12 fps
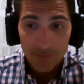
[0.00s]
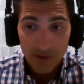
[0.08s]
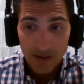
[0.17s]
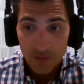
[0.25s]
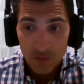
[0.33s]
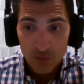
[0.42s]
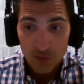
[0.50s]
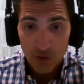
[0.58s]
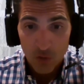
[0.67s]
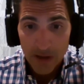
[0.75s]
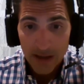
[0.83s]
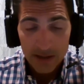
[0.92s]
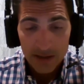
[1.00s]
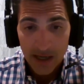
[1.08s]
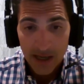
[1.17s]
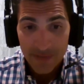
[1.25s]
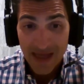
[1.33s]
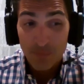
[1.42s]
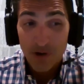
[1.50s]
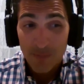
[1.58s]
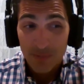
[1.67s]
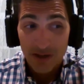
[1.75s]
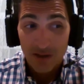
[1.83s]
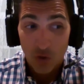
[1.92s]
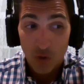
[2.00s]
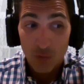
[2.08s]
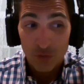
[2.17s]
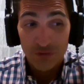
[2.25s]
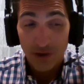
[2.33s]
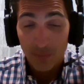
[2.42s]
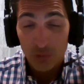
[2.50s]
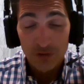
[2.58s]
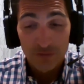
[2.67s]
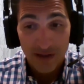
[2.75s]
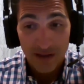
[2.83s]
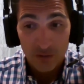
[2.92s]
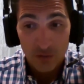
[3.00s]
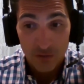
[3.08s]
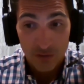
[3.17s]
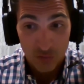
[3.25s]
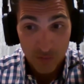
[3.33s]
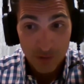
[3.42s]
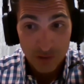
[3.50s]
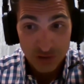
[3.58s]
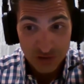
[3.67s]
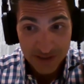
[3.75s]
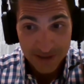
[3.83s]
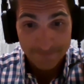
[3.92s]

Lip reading: And there's no way. And that property has almost doubled in value since we purchased it.